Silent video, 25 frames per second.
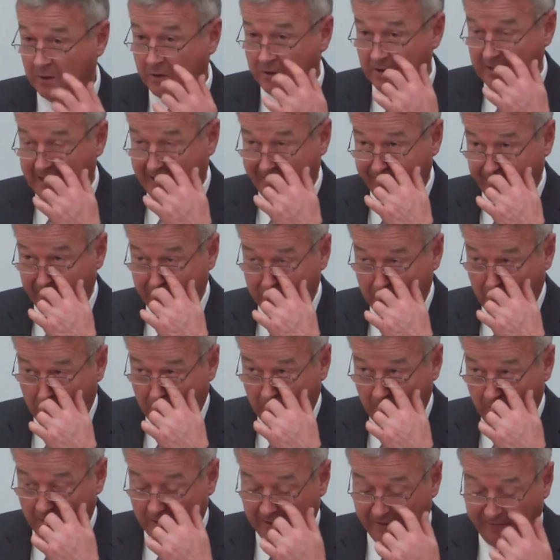could have a
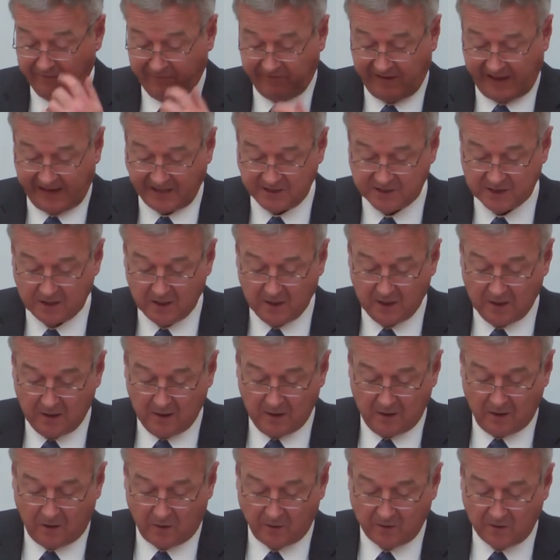knock-on effect
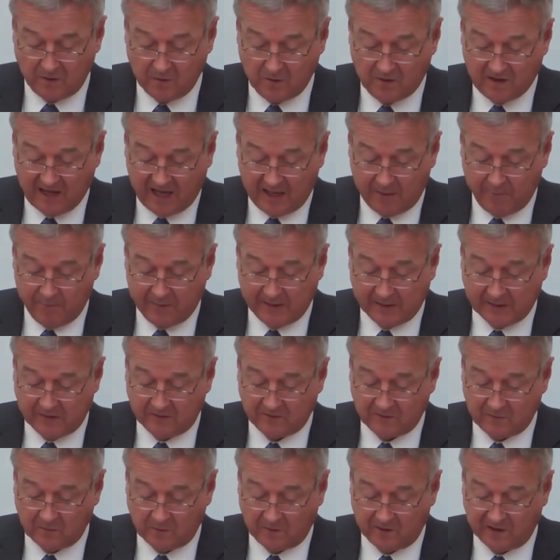on
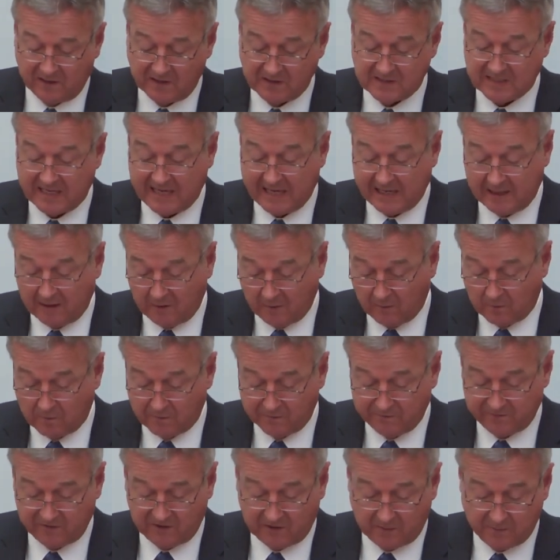UK-based lawyers and
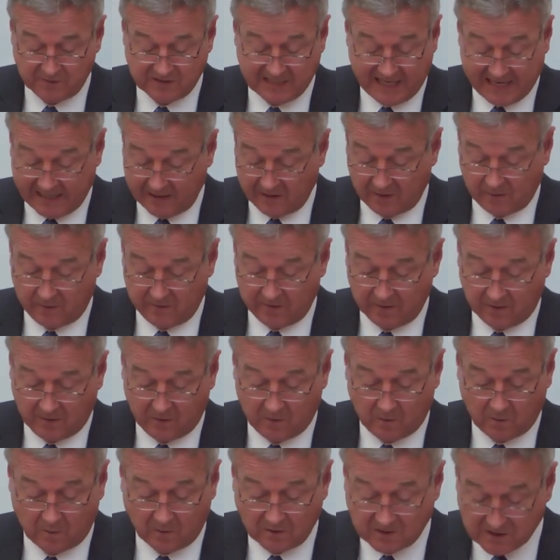law firms and on the
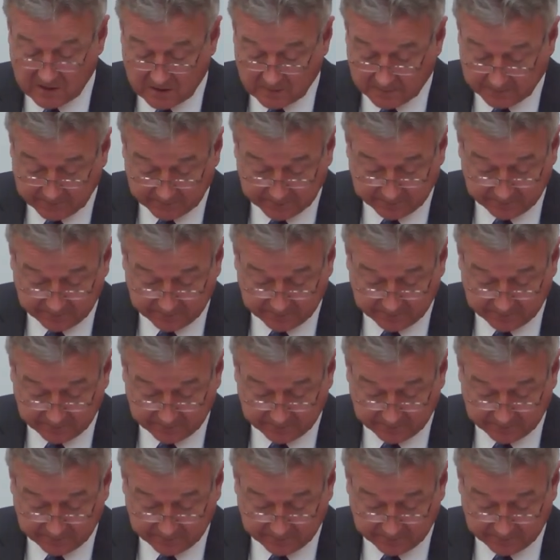courts.